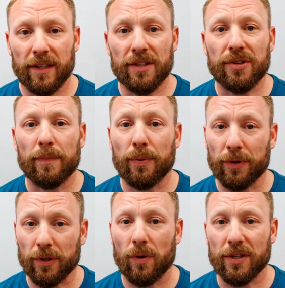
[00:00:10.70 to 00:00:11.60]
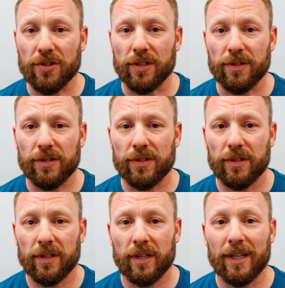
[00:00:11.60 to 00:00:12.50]
These are important questions.
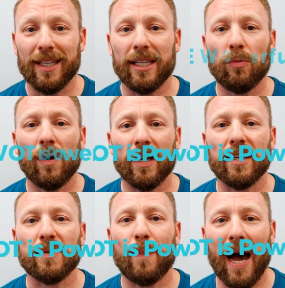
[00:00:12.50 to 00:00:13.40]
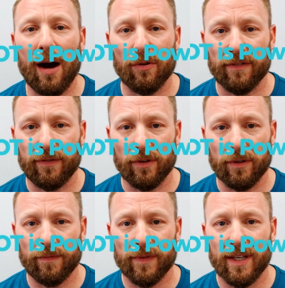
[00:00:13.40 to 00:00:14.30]
EWOT is powerful.
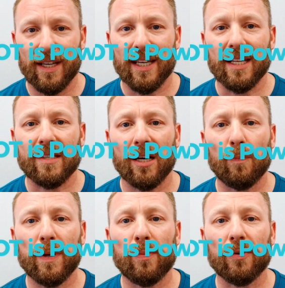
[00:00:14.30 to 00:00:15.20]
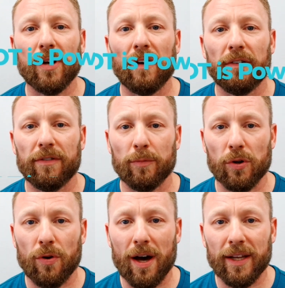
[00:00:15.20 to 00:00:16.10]
It's helped people recover from
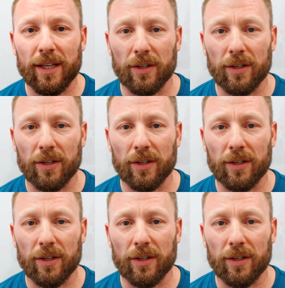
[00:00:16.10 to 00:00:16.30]
chronic